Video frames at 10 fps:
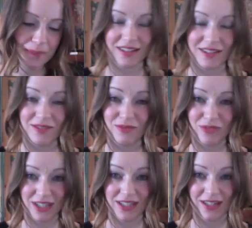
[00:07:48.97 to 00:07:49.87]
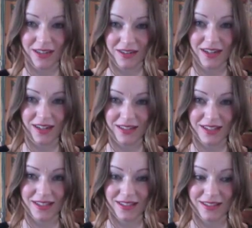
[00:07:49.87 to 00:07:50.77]
you really
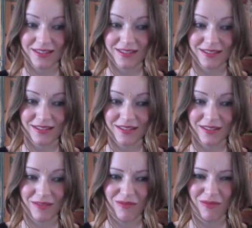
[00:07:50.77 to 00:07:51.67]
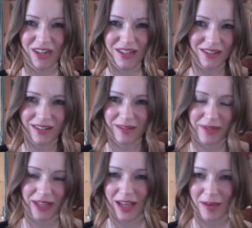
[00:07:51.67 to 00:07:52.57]
notice what you're
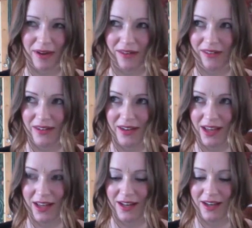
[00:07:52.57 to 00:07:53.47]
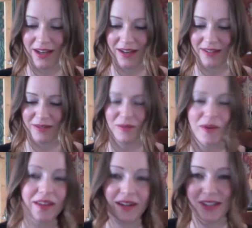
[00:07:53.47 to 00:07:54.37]
complaining about, and
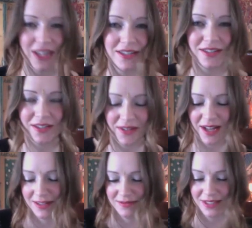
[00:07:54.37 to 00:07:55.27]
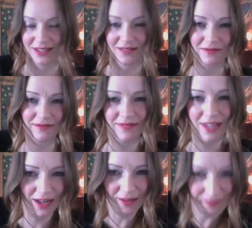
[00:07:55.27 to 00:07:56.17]
whether it changes you or not, doesn't,
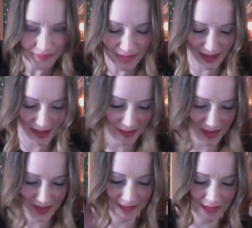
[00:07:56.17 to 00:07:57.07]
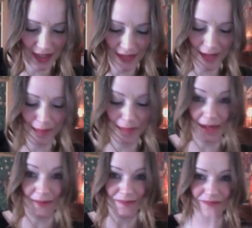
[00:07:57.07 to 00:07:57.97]
you know. That's up to whatever.
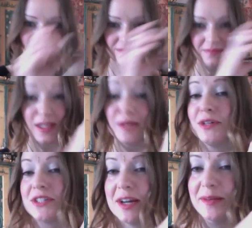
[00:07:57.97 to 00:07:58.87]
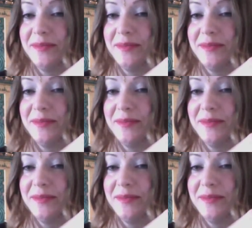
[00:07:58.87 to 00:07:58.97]
But more charms,